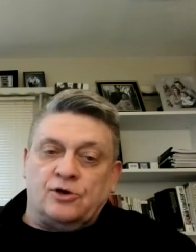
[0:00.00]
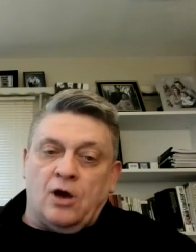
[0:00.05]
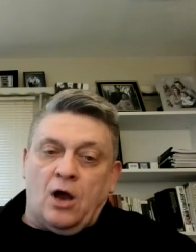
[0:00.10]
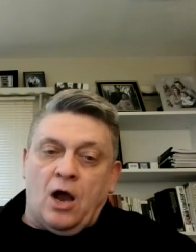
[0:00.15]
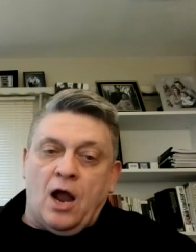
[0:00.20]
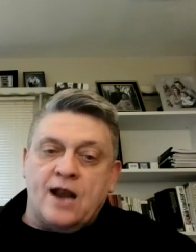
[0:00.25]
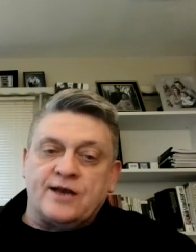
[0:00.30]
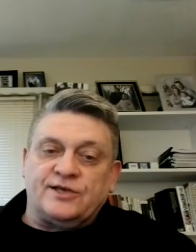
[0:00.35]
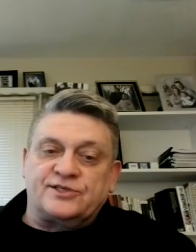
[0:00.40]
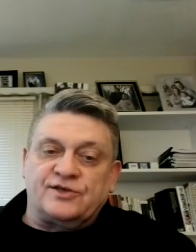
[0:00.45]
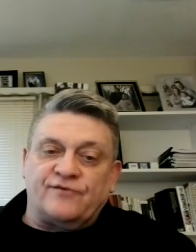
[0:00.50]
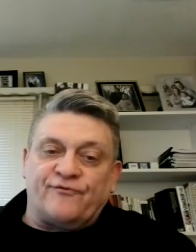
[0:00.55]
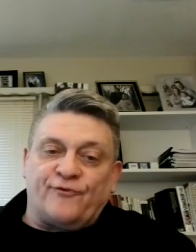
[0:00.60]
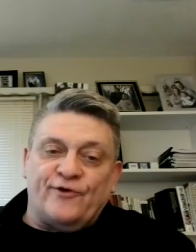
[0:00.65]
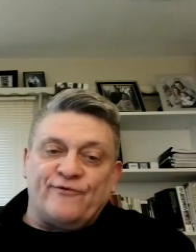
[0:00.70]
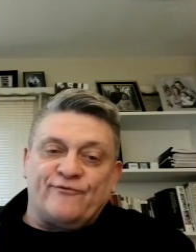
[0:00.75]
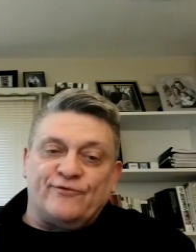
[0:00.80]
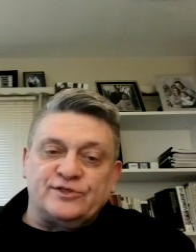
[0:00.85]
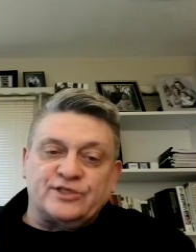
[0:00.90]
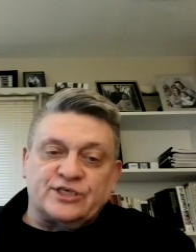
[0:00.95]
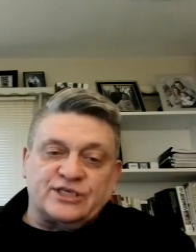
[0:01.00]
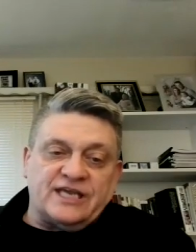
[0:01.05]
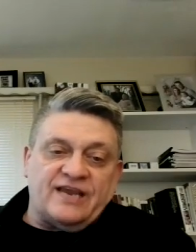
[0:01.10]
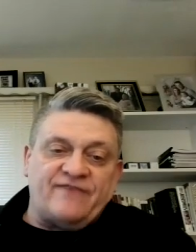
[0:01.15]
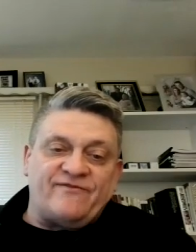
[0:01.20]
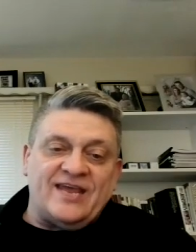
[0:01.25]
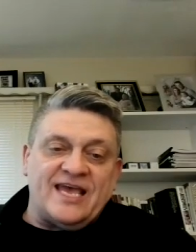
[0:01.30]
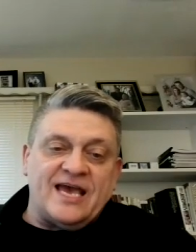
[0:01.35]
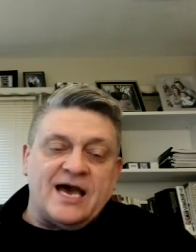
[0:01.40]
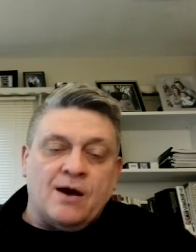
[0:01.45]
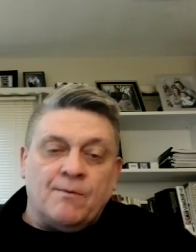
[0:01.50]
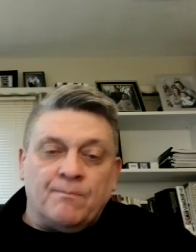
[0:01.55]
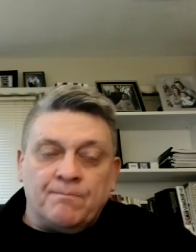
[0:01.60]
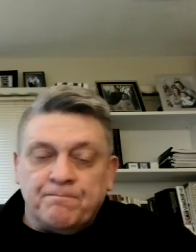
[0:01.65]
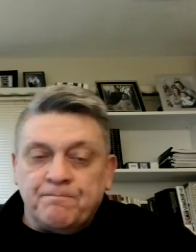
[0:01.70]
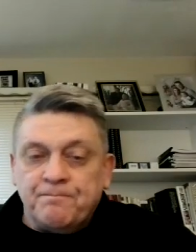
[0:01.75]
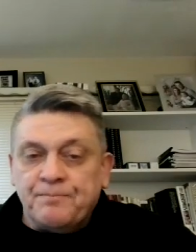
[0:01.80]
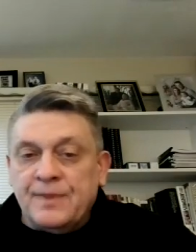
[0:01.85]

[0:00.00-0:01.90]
our hearts if we've received him.